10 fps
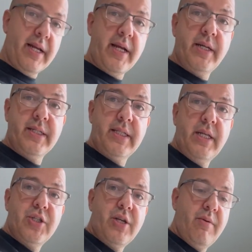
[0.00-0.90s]
I like your
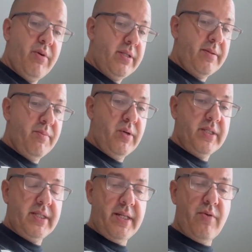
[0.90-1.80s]
selection, I bought some
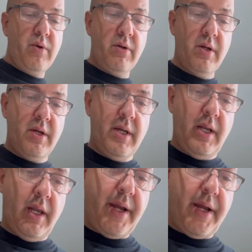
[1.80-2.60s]
books, and they will let